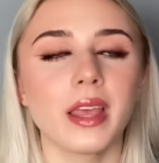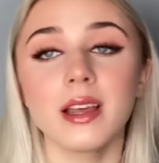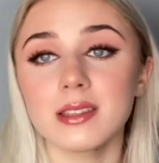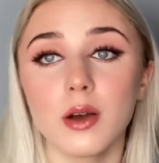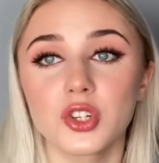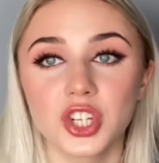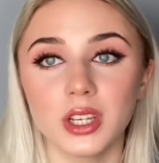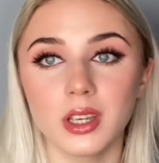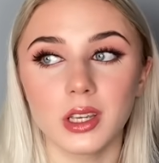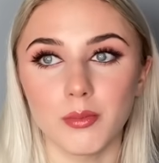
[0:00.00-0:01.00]
that's how
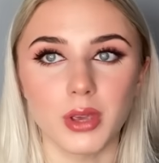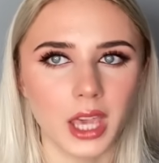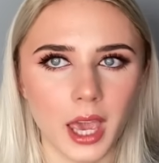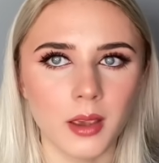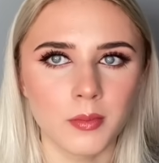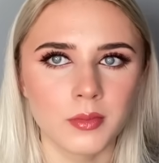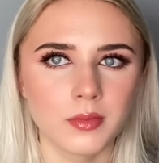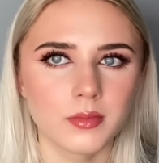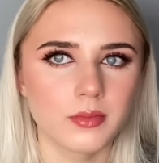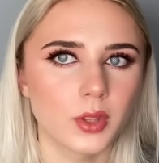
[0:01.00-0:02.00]
she became
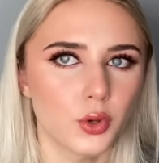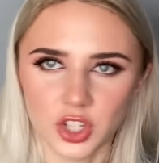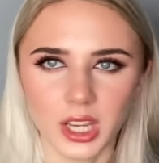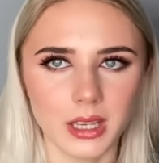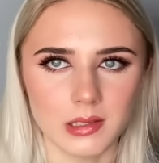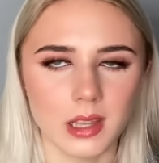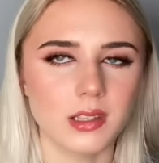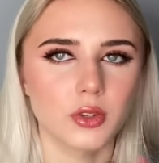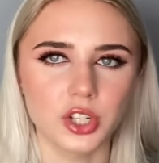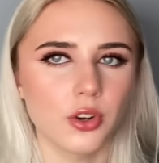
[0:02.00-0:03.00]
who she is. That's
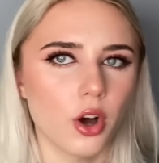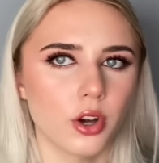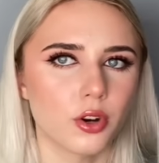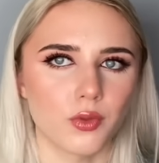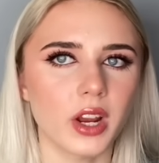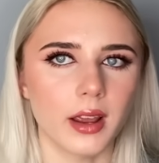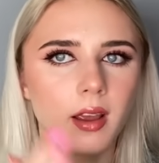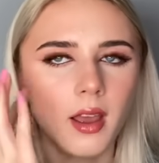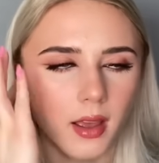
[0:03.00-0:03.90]
how she got her career.